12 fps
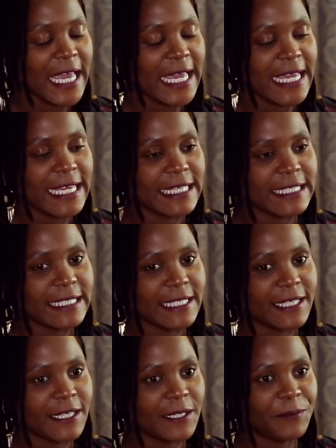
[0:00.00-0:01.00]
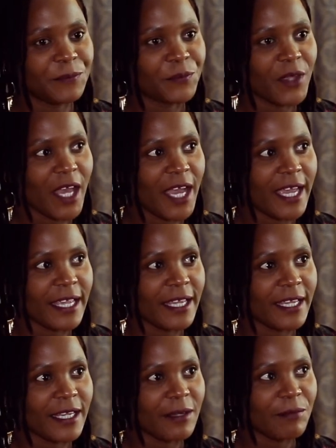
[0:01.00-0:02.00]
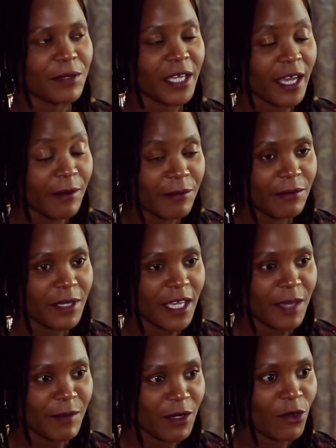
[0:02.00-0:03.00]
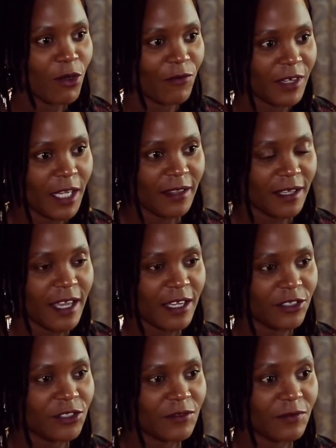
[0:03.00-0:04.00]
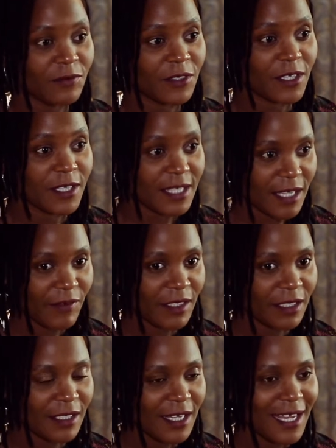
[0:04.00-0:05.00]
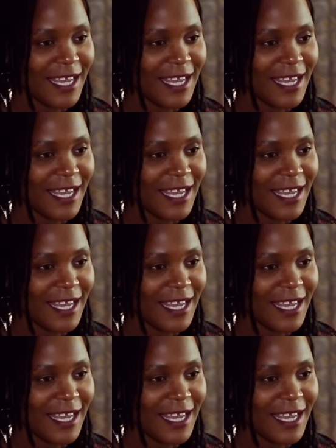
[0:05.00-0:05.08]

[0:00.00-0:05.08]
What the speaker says: And I became an orphan at the age of 7.